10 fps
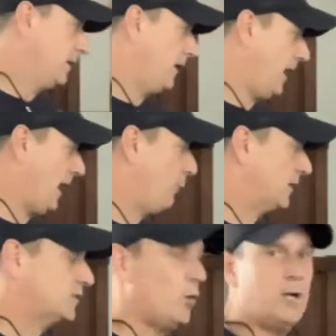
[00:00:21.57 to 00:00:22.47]
I
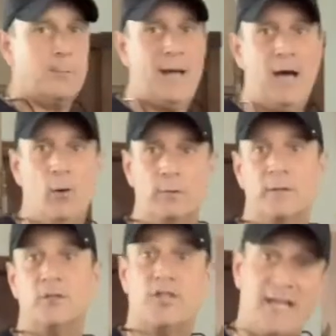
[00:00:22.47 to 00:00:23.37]
want to talk
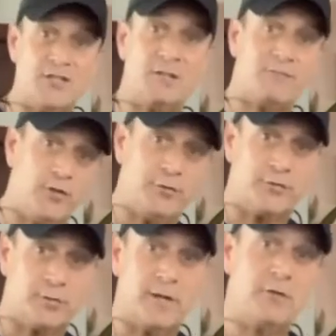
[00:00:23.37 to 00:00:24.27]
about changing the
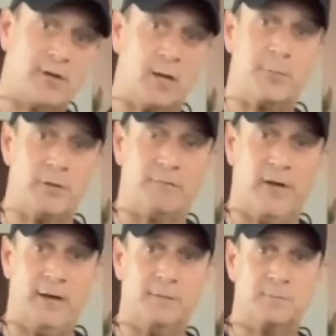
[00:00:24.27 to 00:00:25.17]
filter in your air
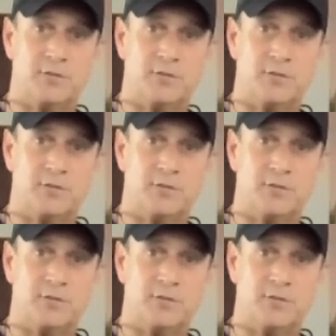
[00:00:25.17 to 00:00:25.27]
purifier.